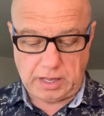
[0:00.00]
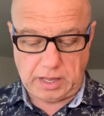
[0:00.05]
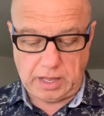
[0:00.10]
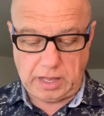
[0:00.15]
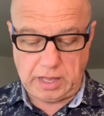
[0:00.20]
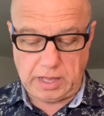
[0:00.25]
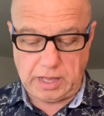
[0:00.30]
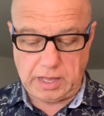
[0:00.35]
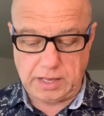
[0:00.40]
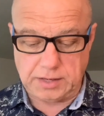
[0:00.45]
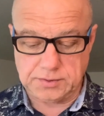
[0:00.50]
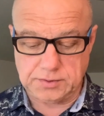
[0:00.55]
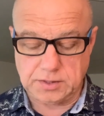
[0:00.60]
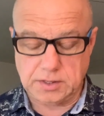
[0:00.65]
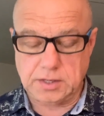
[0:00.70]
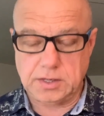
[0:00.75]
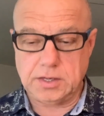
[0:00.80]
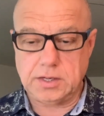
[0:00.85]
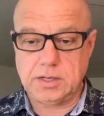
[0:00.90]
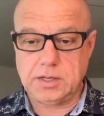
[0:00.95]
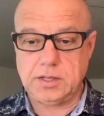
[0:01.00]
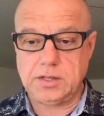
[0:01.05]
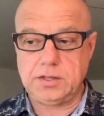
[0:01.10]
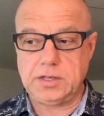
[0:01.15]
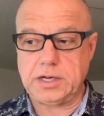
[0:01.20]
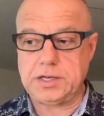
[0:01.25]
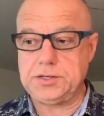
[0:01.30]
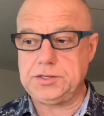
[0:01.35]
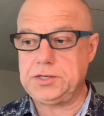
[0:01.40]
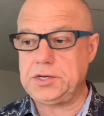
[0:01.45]
And
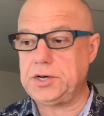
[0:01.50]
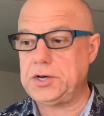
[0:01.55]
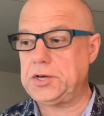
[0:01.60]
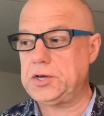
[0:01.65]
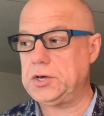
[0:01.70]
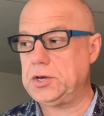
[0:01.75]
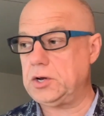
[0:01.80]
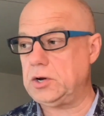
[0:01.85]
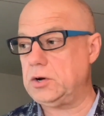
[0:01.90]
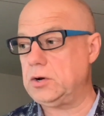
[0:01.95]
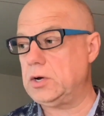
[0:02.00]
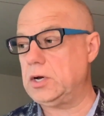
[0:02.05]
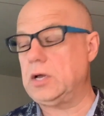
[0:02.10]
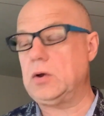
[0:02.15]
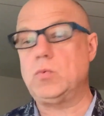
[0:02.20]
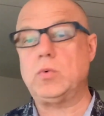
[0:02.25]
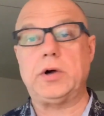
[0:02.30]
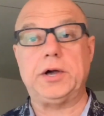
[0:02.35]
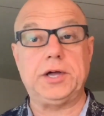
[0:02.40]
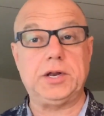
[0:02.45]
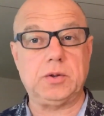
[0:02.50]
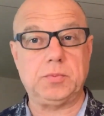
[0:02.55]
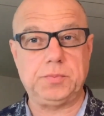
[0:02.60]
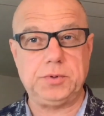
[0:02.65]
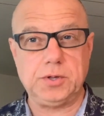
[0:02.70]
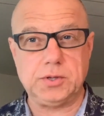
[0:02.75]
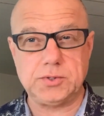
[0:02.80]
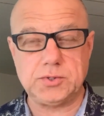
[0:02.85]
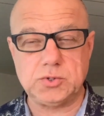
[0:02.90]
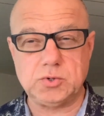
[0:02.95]
the idea here and why it
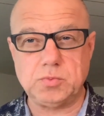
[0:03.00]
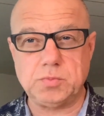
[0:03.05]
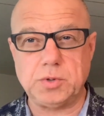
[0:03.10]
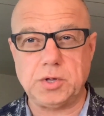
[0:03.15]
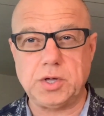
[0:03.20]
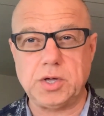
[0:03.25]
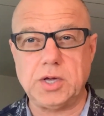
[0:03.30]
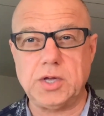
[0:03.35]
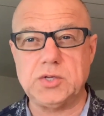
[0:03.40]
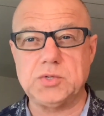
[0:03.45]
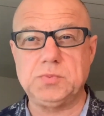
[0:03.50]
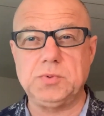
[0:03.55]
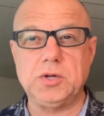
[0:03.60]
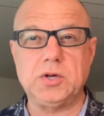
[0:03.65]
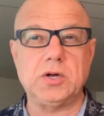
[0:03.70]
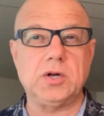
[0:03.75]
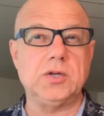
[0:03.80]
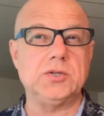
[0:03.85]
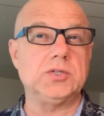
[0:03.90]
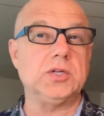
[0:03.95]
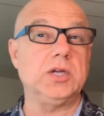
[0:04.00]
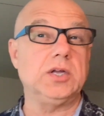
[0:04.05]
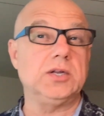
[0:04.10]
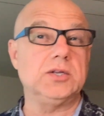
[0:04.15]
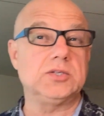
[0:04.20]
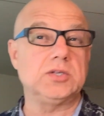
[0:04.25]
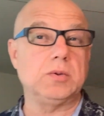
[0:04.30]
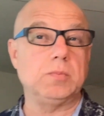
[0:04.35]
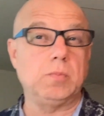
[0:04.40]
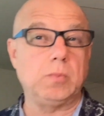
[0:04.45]
appeals to me is because it
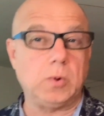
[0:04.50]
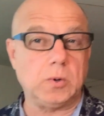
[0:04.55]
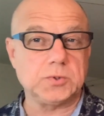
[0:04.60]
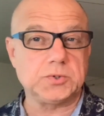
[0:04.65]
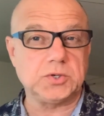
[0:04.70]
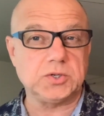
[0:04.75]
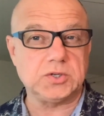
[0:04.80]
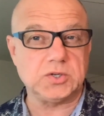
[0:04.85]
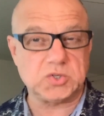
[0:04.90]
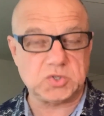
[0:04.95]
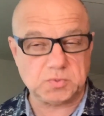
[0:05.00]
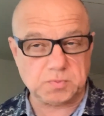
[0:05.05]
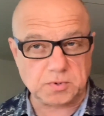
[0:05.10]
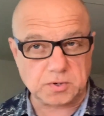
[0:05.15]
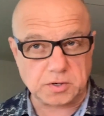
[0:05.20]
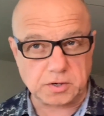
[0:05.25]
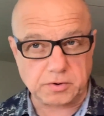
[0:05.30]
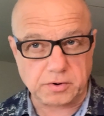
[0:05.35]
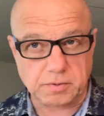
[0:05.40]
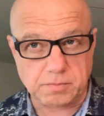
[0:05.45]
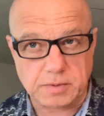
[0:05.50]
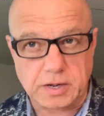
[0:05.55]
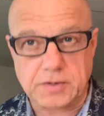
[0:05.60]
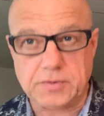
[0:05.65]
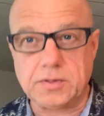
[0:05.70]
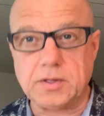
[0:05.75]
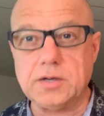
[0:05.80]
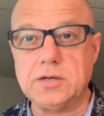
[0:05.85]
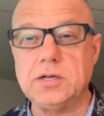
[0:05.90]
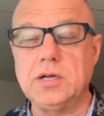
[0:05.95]
is a multidisciplinary
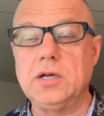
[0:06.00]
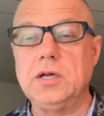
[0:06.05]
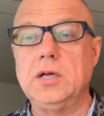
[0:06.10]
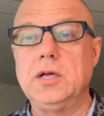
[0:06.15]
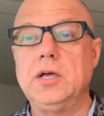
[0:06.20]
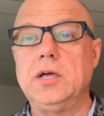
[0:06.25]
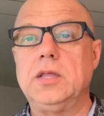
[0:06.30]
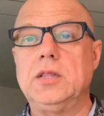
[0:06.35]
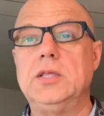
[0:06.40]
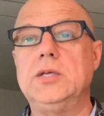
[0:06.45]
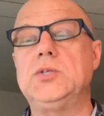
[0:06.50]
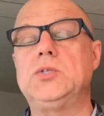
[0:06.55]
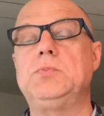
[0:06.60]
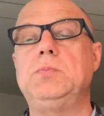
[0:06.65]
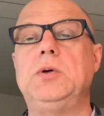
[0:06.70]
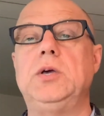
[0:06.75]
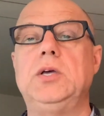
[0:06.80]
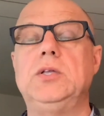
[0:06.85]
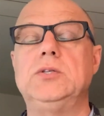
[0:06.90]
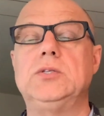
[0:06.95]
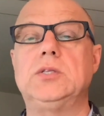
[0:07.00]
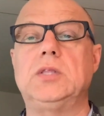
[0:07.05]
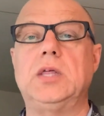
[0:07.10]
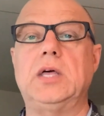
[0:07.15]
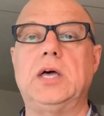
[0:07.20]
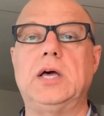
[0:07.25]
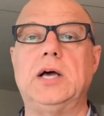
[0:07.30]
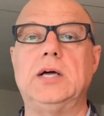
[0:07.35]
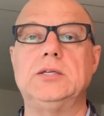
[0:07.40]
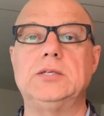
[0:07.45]
method. This means
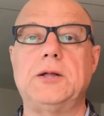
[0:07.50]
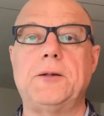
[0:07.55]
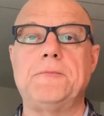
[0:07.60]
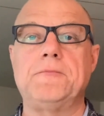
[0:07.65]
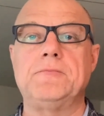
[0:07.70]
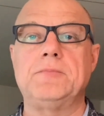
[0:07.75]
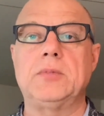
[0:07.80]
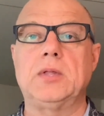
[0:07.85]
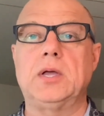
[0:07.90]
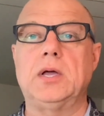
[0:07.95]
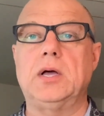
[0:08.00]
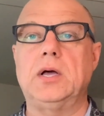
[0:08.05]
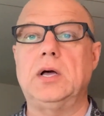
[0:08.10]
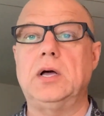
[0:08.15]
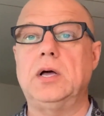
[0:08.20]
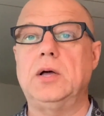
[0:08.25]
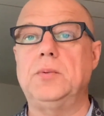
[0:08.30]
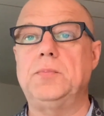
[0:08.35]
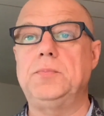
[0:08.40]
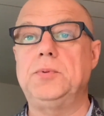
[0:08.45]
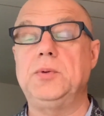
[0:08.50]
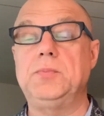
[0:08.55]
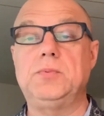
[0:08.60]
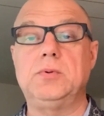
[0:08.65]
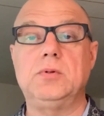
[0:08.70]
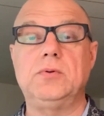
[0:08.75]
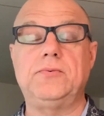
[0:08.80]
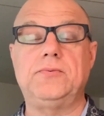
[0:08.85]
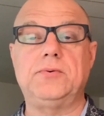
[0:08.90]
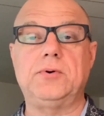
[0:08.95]
that
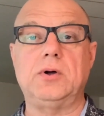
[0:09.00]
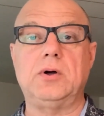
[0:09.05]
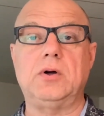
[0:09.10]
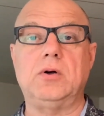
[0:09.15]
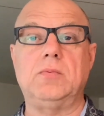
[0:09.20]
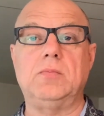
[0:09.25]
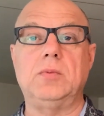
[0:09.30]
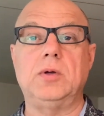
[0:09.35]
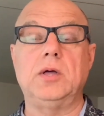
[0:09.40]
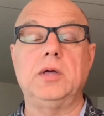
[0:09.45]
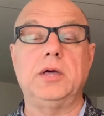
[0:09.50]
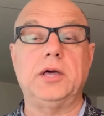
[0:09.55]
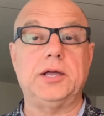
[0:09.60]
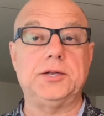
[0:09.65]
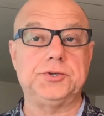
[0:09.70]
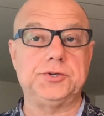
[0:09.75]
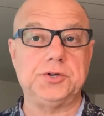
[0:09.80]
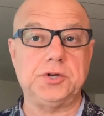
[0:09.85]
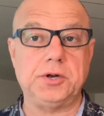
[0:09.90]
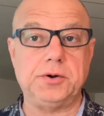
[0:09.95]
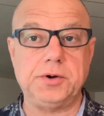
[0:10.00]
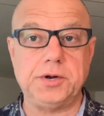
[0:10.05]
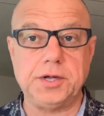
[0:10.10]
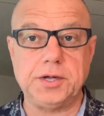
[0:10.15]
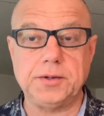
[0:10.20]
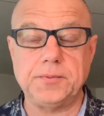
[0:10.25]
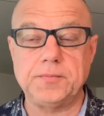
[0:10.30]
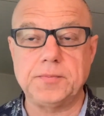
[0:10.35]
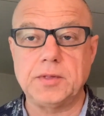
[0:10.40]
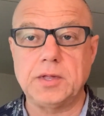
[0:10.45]
people from engineering,